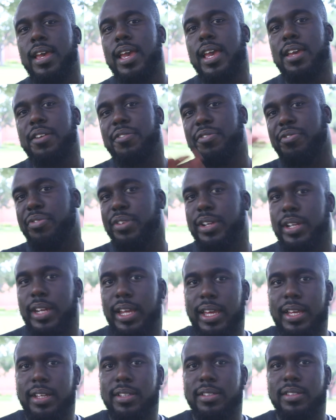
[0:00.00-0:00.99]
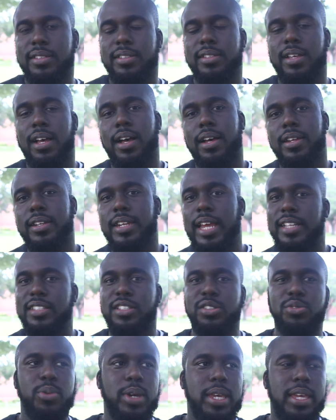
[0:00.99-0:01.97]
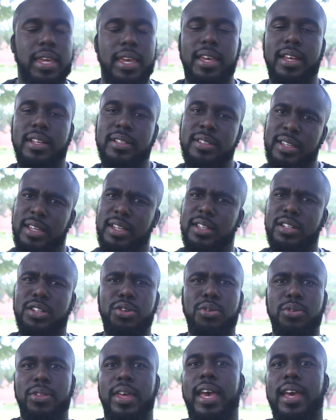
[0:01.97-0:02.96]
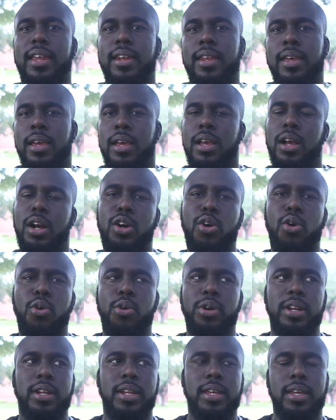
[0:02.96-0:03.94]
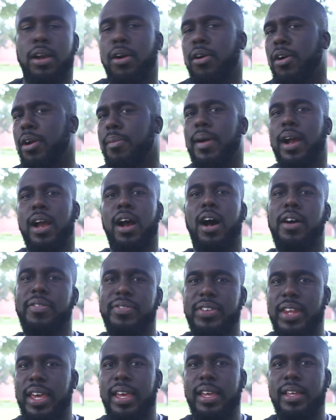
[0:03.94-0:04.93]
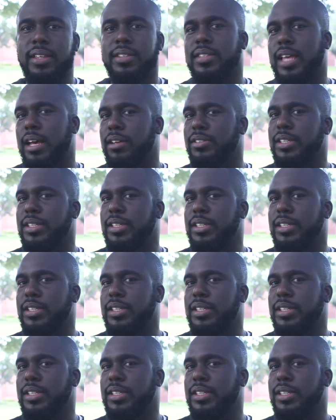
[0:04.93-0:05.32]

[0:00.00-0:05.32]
and freelance on nights and weekends and do that accordingly. Or my off days, I